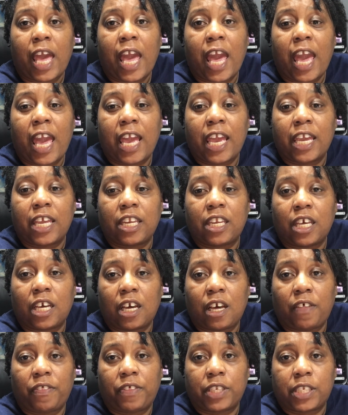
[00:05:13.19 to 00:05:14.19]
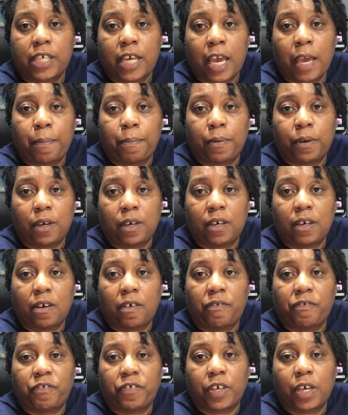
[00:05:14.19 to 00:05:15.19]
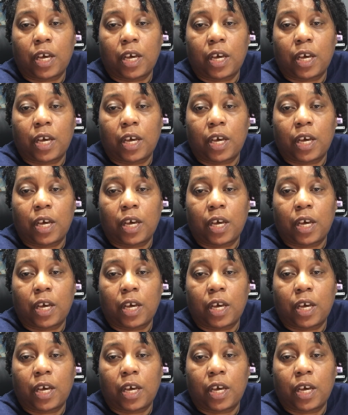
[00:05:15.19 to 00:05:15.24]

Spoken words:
and other type of